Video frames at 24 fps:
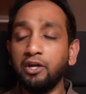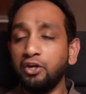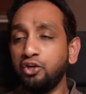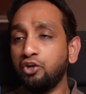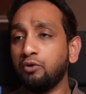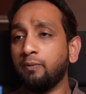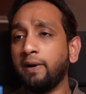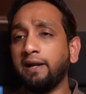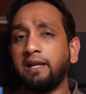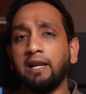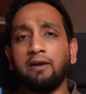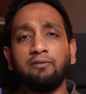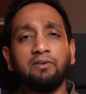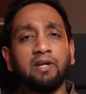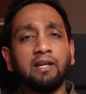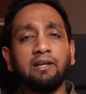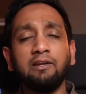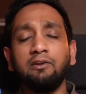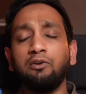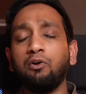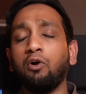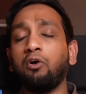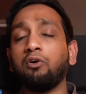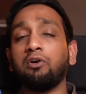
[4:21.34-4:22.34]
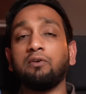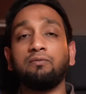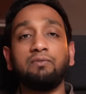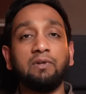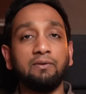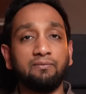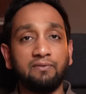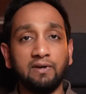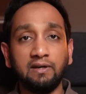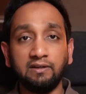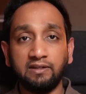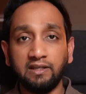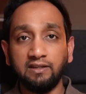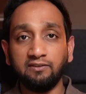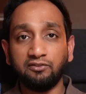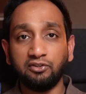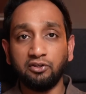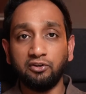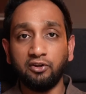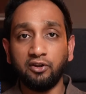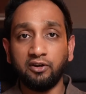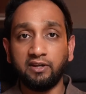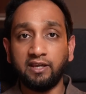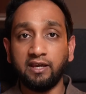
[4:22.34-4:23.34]
You might have done a lot of different things
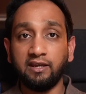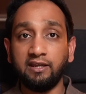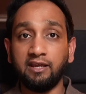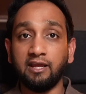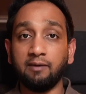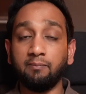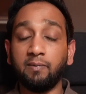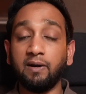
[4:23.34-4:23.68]
in your career,